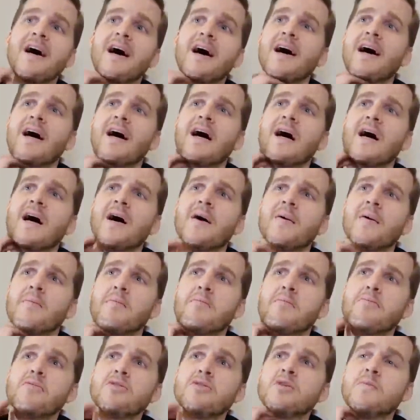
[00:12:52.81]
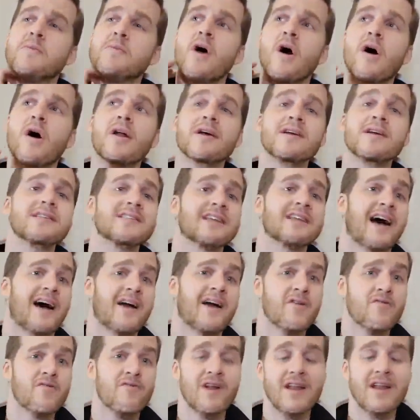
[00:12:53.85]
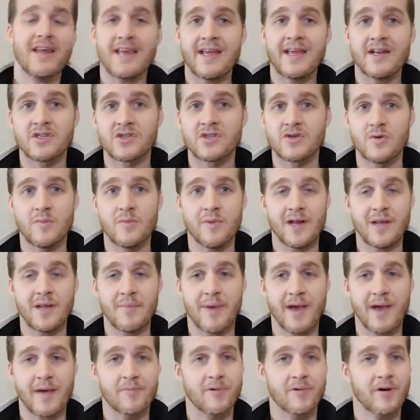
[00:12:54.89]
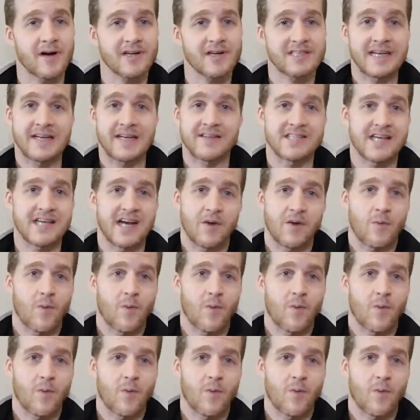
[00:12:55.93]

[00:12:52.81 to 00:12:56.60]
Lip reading: To be honest, I don't really eat too many baked products outside